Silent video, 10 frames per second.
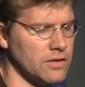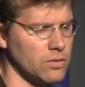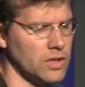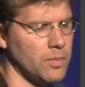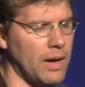That's
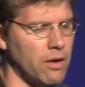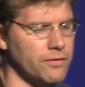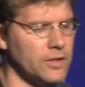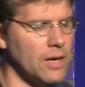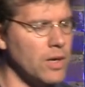really
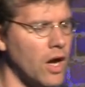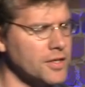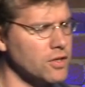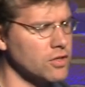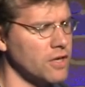powerful. Now we
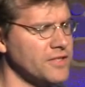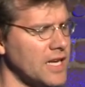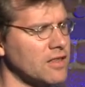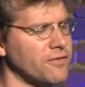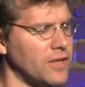also sort of
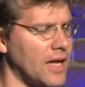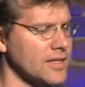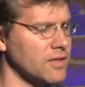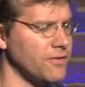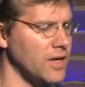take the
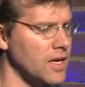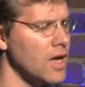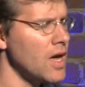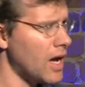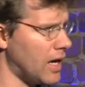philosophy
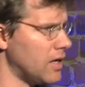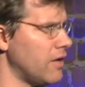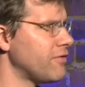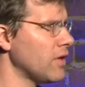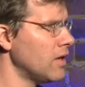of